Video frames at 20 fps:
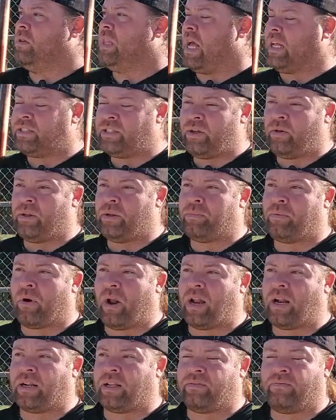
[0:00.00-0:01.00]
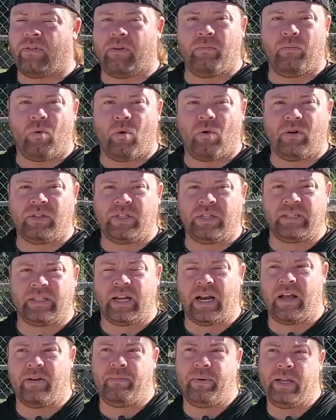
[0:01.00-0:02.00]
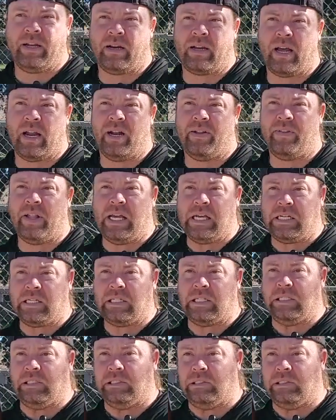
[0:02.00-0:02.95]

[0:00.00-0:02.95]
That's the only product from Warstic that I've been kind of like,